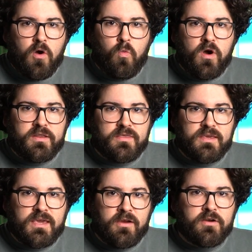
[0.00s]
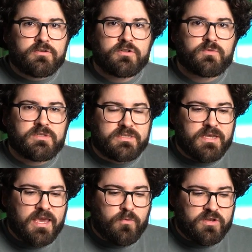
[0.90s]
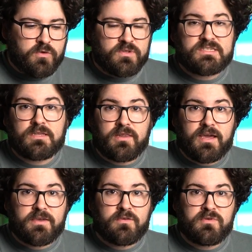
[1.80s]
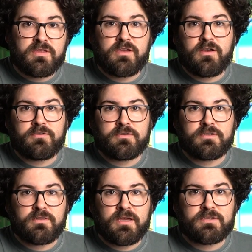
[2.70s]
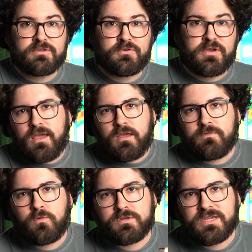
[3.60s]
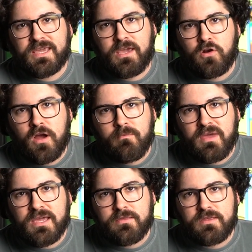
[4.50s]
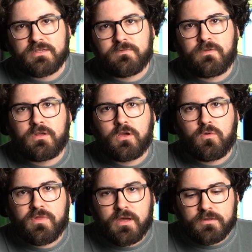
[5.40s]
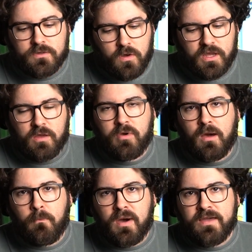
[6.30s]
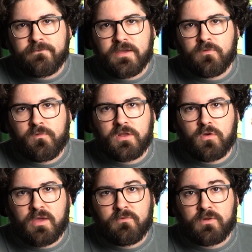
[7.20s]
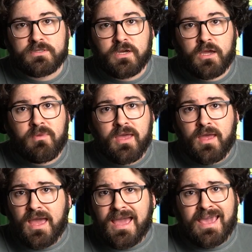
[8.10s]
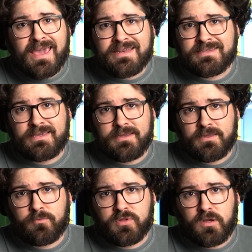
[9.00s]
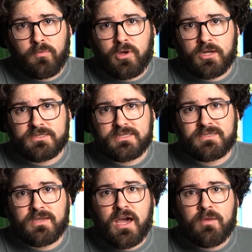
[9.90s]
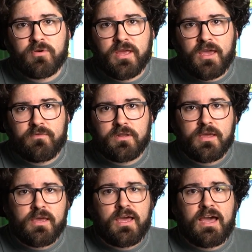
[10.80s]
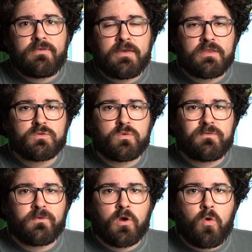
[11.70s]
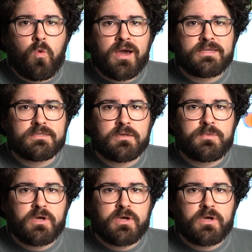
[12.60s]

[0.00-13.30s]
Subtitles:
what the characters would say when you would select them in the character select screen. And of course, I cannot make this video without talking about my favorite video game of all time. I had to get it complete in box. This is Hybrid Heaven. I've had this one for quite some